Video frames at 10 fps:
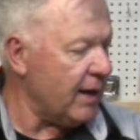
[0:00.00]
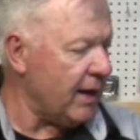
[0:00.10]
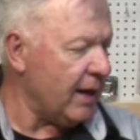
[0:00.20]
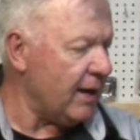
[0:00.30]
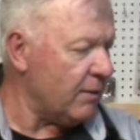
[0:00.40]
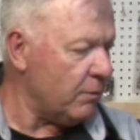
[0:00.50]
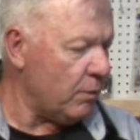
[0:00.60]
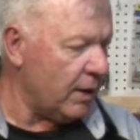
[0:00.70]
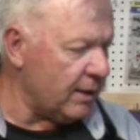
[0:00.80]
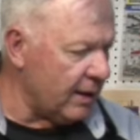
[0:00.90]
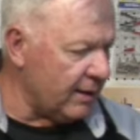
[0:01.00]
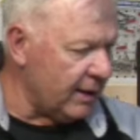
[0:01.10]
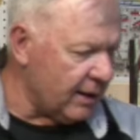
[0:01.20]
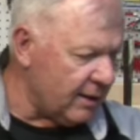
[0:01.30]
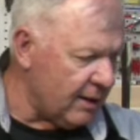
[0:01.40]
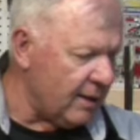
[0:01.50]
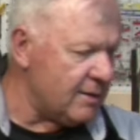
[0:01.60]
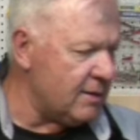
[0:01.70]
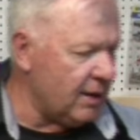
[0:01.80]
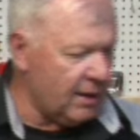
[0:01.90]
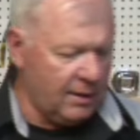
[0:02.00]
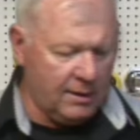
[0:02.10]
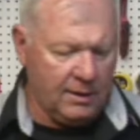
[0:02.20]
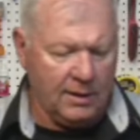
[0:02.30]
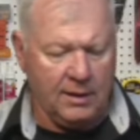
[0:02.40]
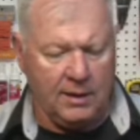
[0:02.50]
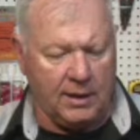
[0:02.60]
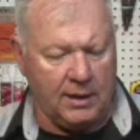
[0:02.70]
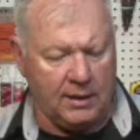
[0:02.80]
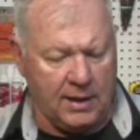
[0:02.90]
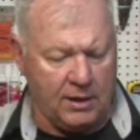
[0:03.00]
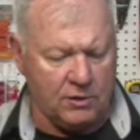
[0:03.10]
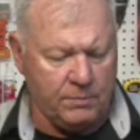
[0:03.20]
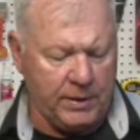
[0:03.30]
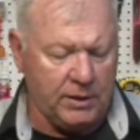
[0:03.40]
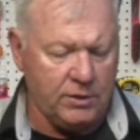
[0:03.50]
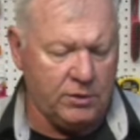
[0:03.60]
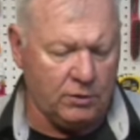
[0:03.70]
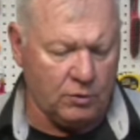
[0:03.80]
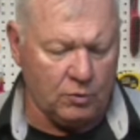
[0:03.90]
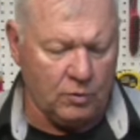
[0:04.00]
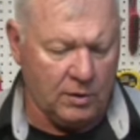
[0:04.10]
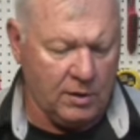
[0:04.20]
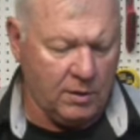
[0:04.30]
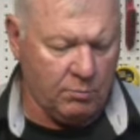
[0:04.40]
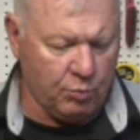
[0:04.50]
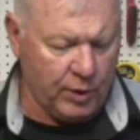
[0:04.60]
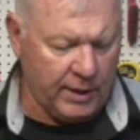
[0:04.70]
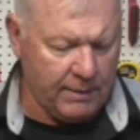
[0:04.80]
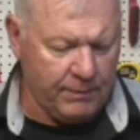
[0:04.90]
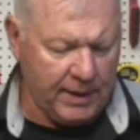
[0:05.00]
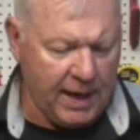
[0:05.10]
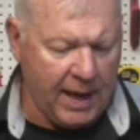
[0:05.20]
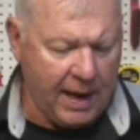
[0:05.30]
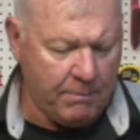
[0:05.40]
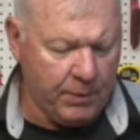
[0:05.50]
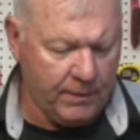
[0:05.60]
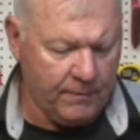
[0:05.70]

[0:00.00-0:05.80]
And what it does then, it allows me to bring up the app